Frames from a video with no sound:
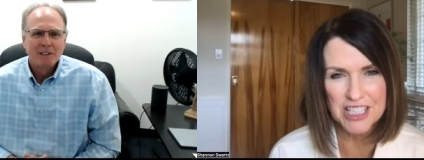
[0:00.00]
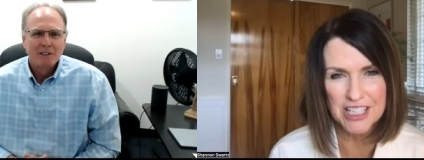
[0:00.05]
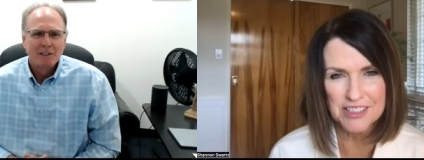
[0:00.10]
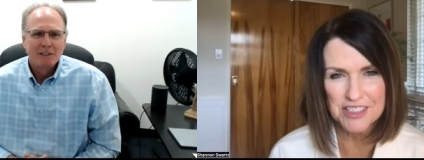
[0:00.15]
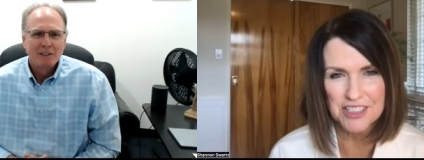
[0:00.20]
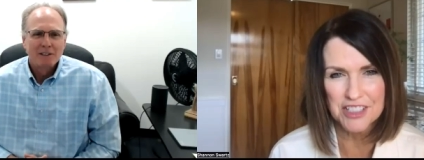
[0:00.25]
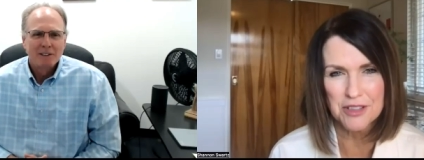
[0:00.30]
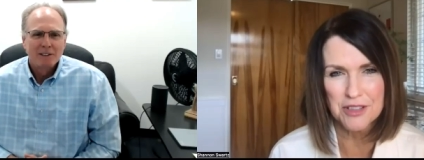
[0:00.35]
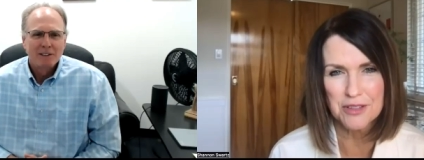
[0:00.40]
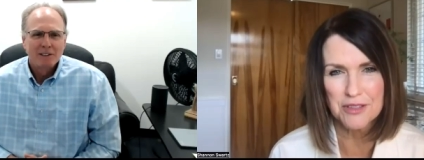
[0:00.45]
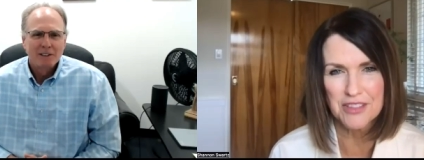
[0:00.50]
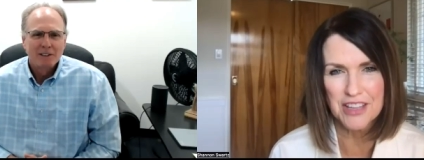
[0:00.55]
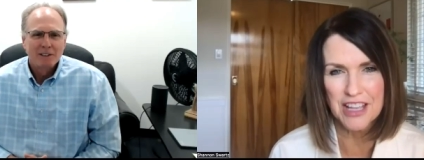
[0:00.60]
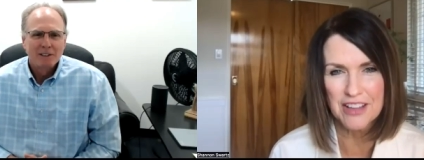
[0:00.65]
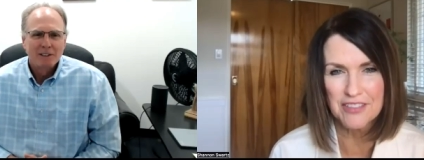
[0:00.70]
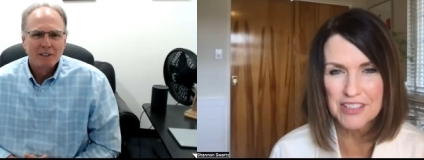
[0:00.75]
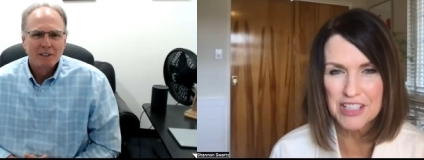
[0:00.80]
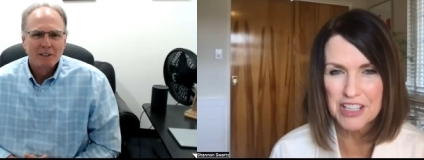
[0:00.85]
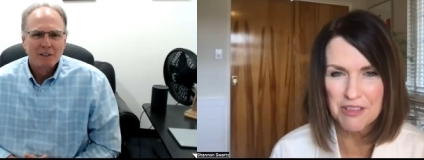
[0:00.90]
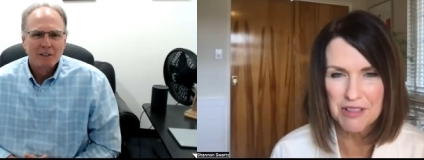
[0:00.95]
Speaker 1: reach out to you if
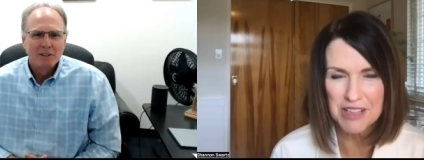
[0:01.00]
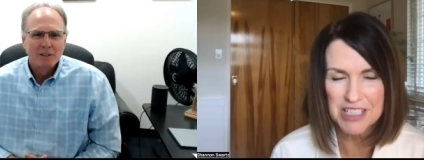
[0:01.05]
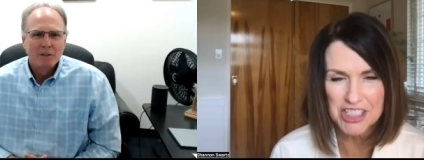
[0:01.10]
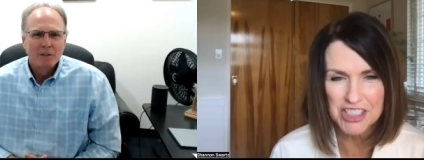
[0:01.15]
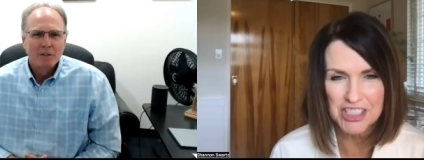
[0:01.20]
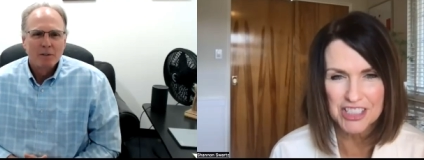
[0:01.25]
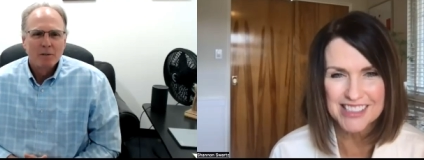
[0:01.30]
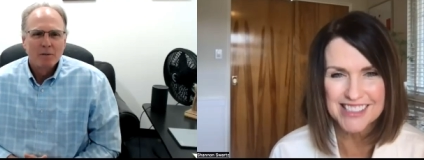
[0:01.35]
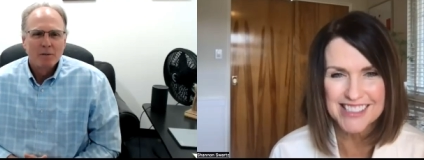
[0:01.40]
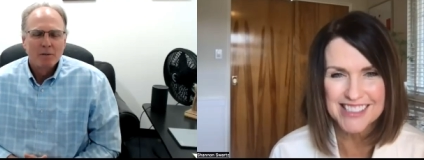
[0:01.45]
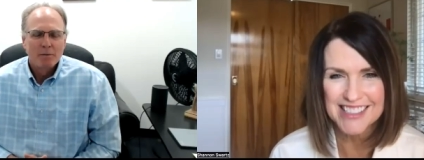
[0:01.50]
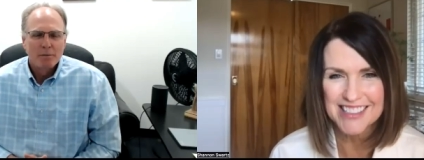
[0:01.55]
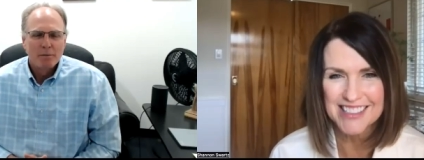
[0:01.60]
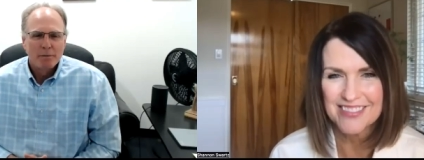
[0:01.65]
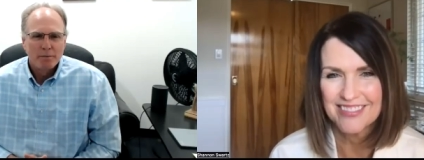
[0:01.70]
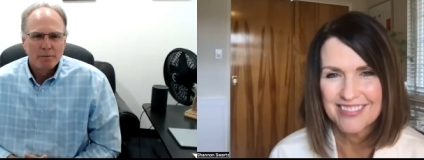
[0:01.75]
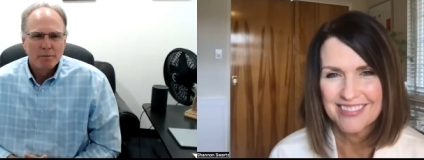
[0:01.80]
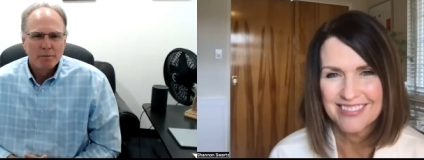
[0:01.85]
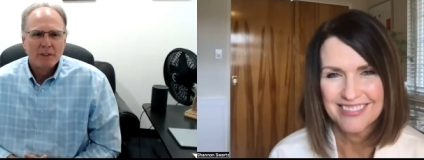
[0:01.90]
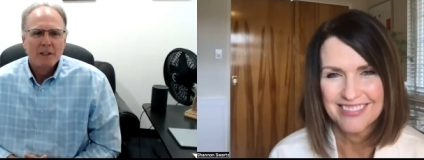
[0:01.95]
they have any
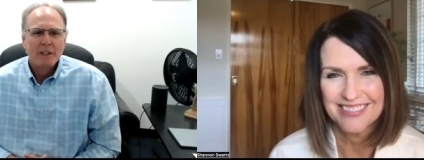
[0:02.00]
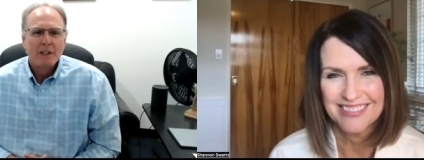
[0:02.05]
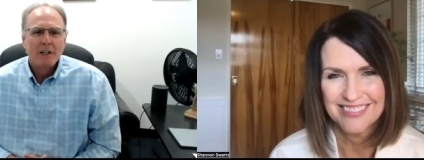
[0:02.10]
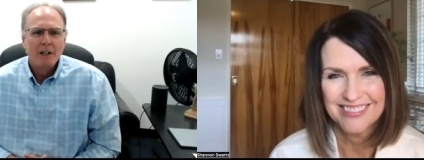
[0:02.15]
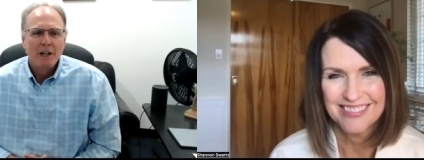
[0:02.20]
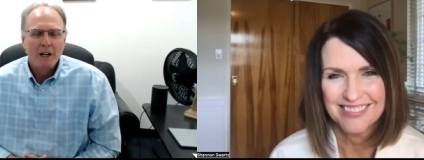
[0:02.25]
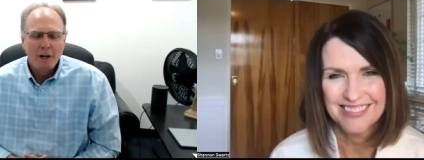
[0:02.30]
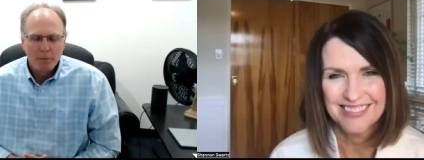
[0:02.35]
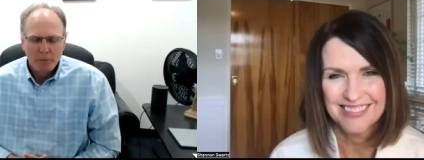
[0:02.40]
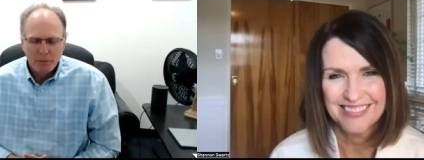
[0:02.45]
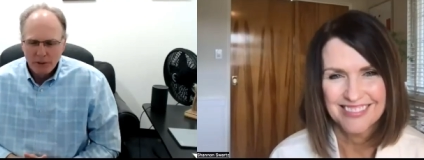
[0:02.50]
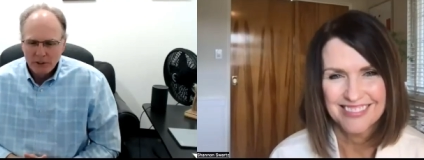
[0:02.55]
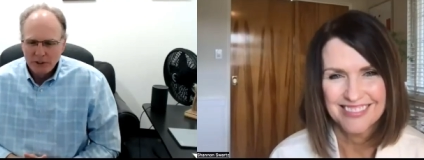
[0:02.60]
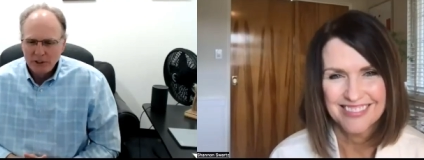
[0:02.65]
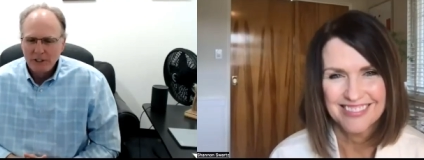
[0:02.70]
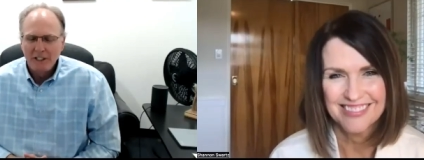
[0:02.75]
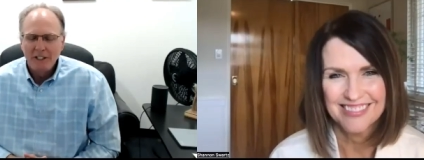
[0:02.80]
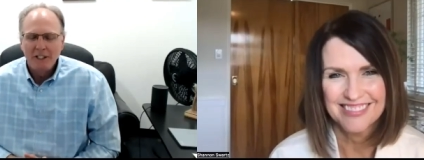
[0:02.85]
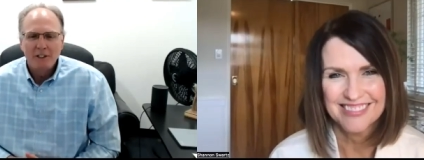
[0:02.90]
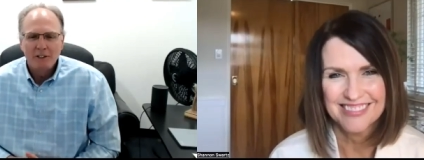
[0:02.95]
questions.
Speaker 2: I
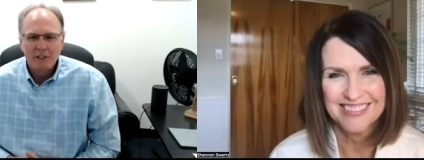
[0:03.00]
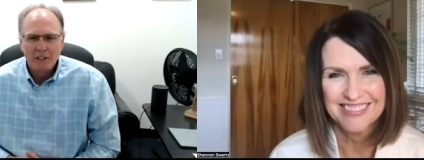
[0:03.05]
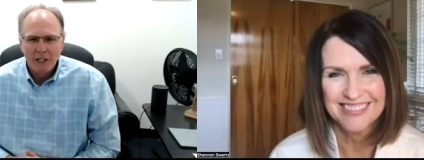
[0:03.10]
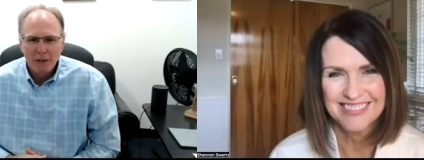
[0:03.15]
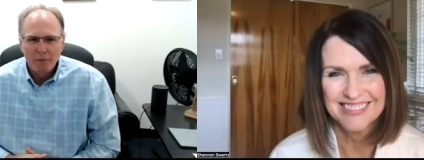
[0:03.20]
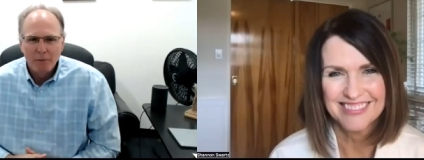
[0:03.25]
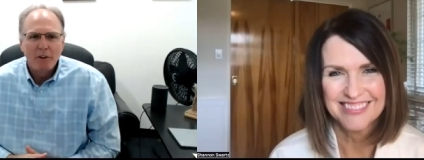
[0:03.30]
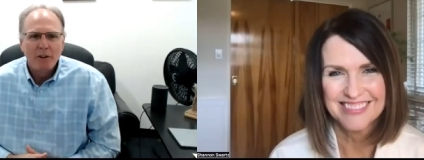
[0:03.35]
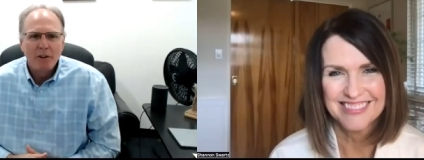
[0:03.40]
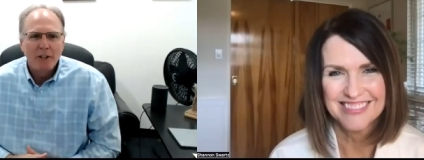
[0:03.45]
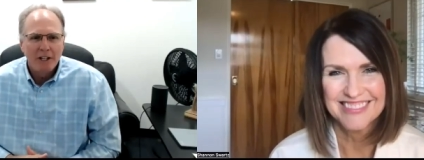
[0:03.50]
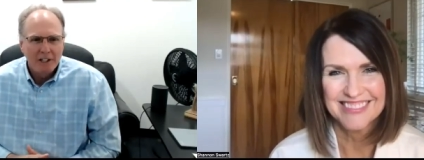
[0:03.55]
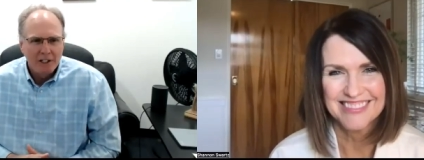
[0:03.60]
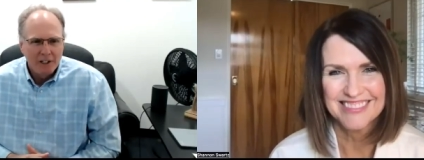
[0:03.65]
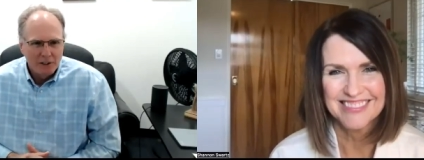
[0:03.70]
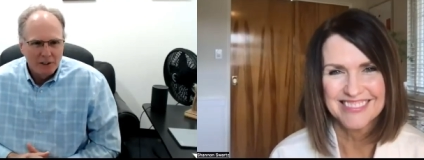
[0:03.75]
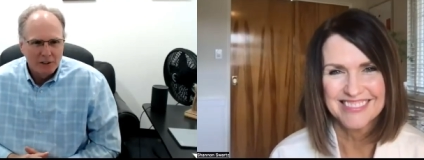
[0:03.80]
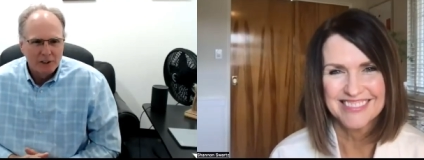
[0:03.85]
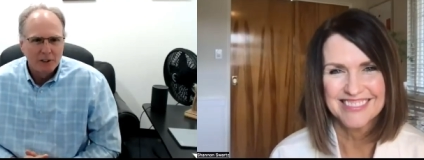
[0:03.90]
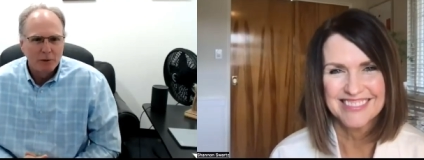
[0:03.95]
appreciate your time and
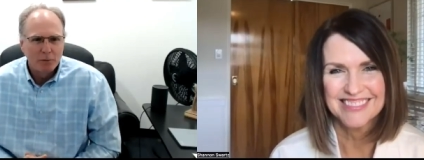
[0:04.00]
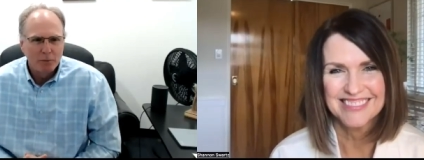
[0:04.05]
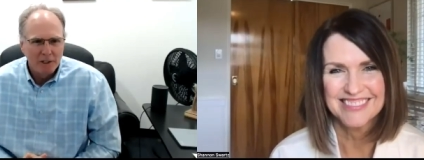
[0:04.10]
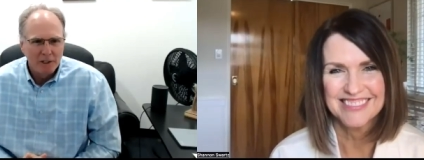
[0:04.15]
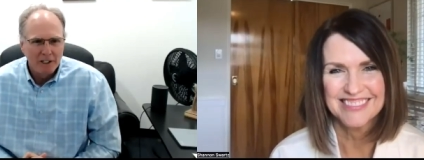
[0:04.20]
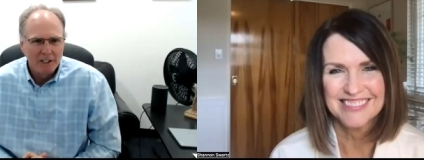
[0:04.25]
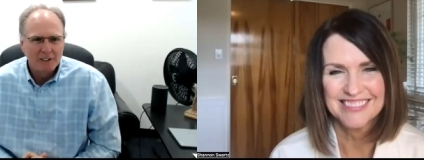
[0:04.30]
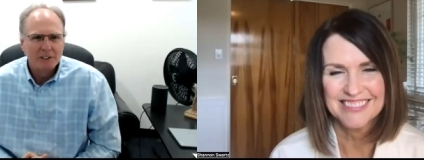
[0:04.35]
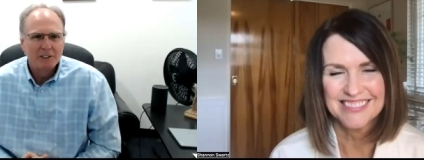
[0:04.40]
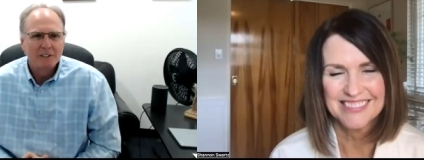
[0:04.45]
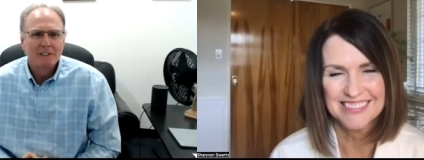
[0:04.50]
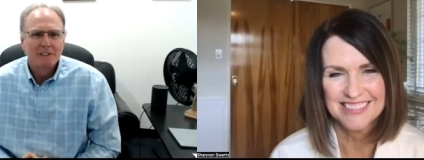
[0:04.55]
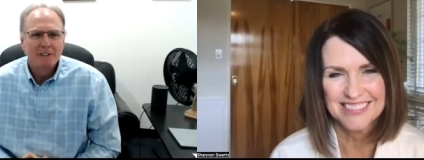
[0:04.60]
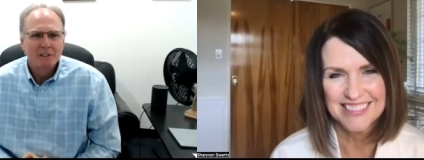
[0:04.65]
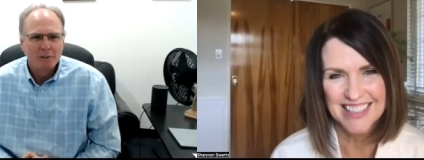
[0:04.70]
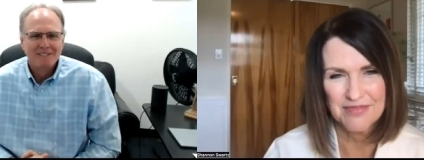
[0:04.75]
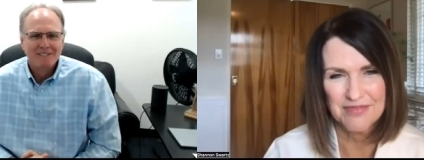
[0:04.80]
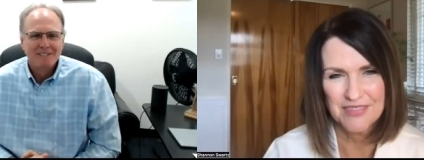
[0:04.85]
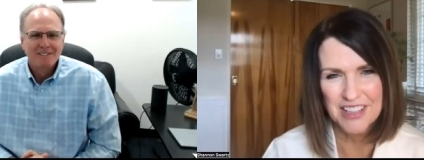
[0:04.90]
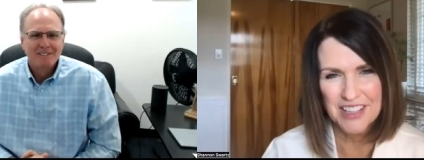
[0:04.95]
thank you so much.